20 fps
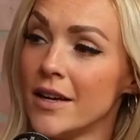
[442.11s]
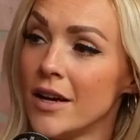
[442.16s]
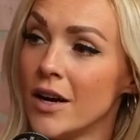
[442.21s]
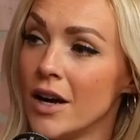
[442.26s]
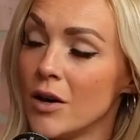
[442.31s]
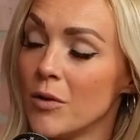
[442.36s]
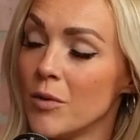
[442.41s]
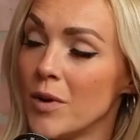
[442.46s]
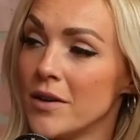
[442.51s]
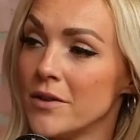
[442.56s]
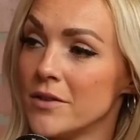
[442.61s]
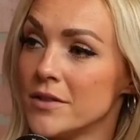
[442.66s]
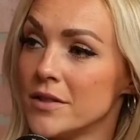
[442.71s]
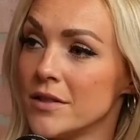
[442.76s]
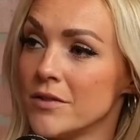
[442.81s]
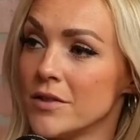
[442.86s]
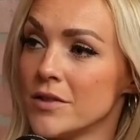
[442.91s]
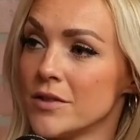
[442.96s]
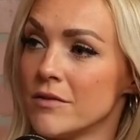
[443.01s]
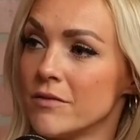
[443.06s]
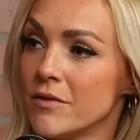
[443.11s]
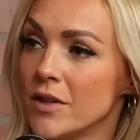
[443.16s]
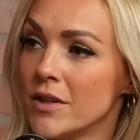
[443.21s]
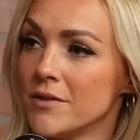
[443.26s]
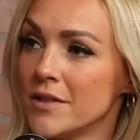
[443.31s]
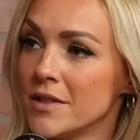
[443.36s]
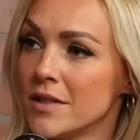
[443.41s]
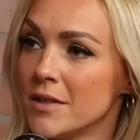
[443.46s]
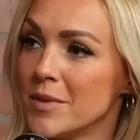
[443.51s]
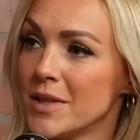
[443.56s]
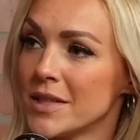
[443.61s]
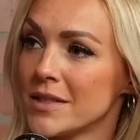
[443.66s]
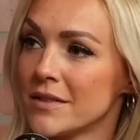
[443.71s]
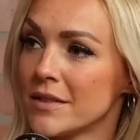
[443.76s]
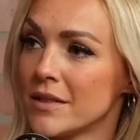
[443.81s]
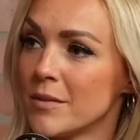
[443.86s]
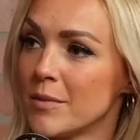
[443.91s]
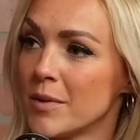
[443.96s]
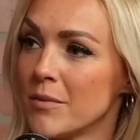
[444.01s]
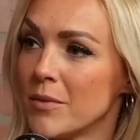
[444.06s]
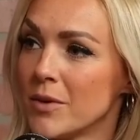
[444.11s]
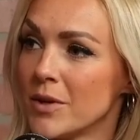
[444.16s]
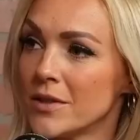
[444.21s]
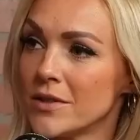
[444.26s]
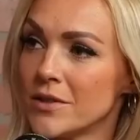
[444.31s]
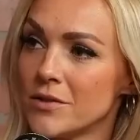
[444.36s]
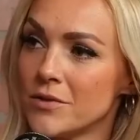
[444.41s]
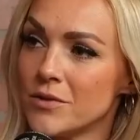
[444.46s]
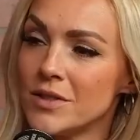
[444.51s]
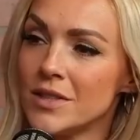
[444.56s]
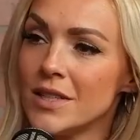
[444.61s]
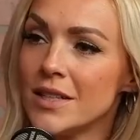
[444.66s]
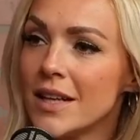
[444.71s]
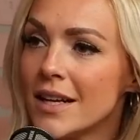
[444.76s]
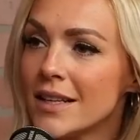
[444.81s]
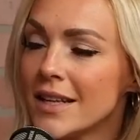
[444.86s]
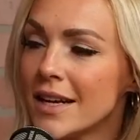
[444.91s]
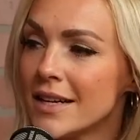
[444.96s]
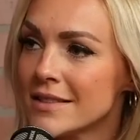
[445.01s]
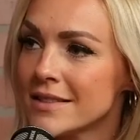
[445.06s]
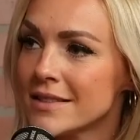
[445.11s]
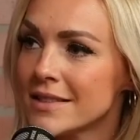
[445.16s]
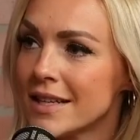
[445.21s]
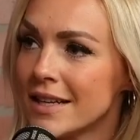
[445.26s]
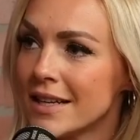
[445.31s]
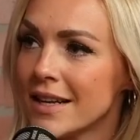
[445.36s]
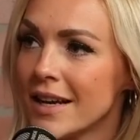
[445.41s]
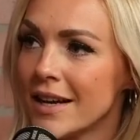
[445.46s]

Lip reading: our wide receivers involved in the mix a little bit more. Did you see that last night?